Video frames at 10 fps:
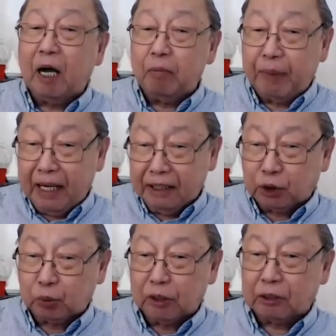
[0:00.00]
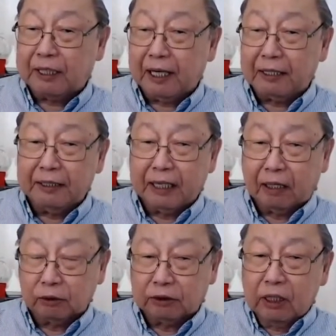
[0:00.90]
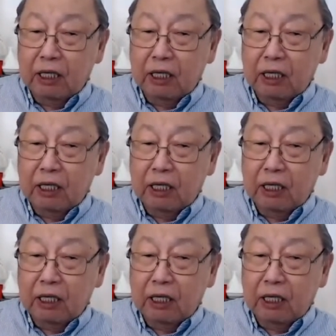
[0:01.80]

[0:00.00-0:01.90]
campaigns were carried out